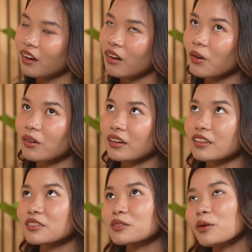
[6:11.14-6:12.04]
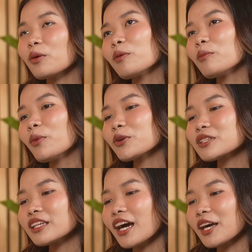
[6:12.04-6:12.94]
Okay, so
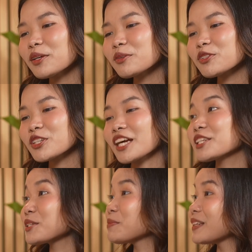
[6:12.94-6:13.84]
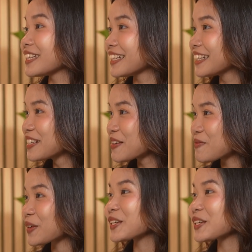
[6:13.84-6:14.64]
mostly I use ChatGPT because